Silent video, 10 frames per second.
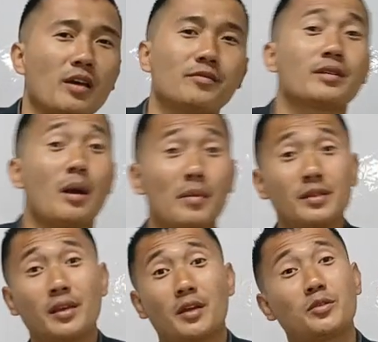have the cabinet
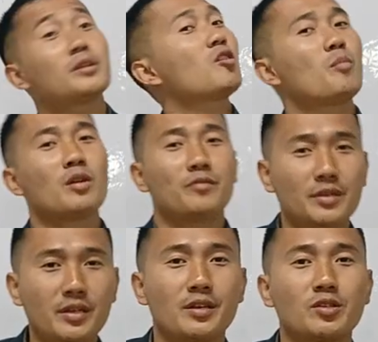secretary in the government
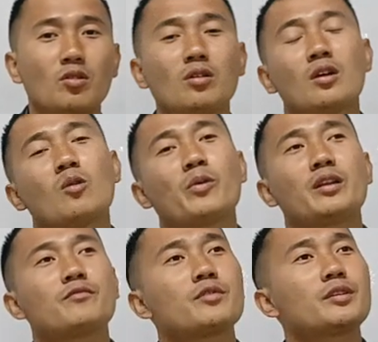of India. So
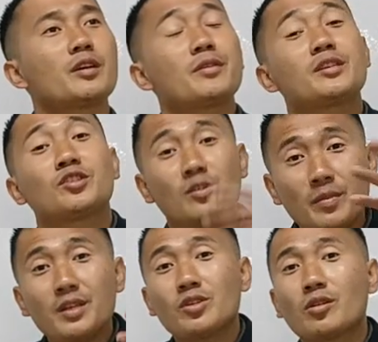whenever there is a
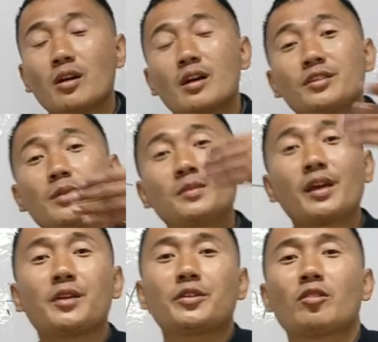chief
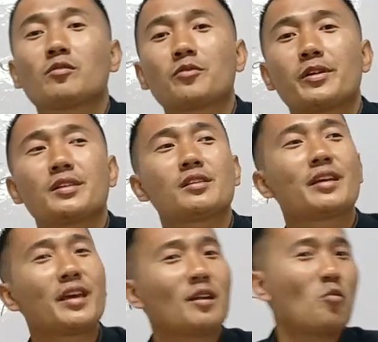secretary conference
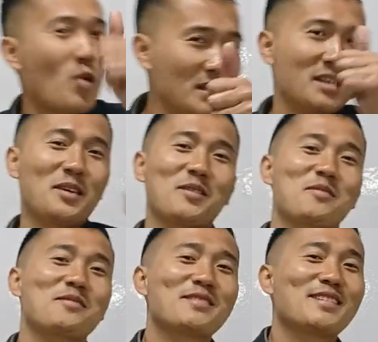held once a
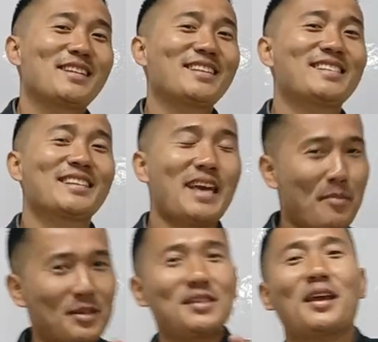year, it is the
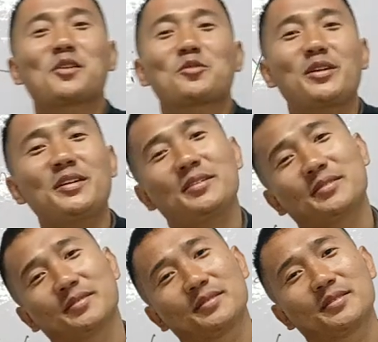cabinet secretary